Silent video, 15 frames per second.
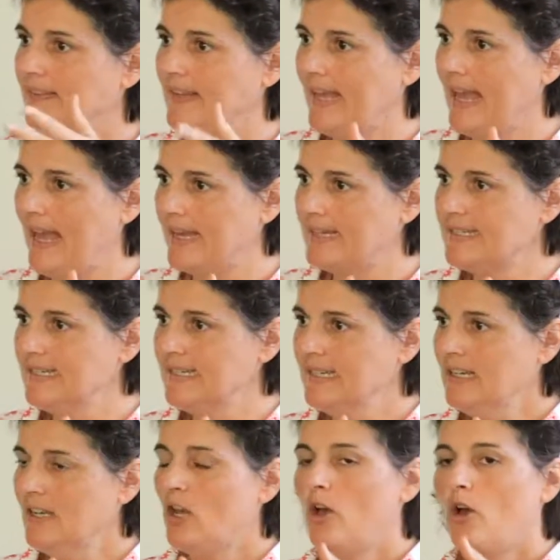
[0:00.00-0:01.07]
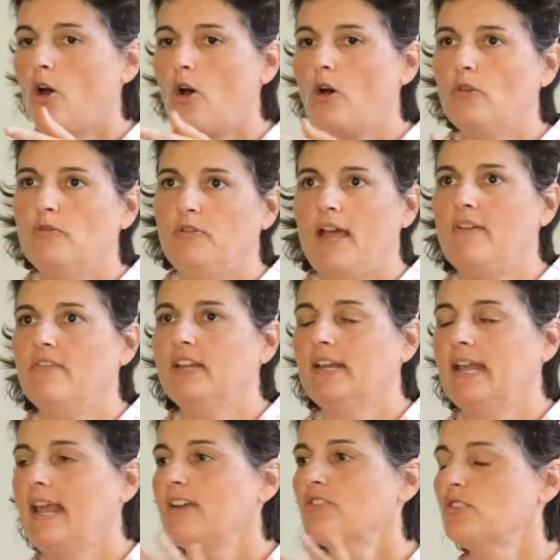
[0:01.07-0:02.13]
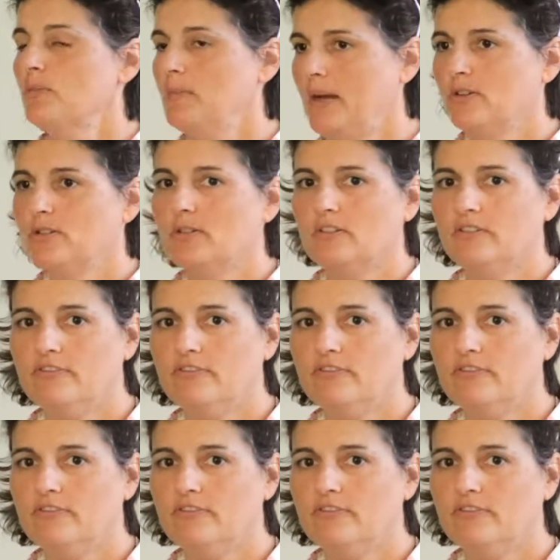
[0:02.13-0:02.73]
in the act of having extramarital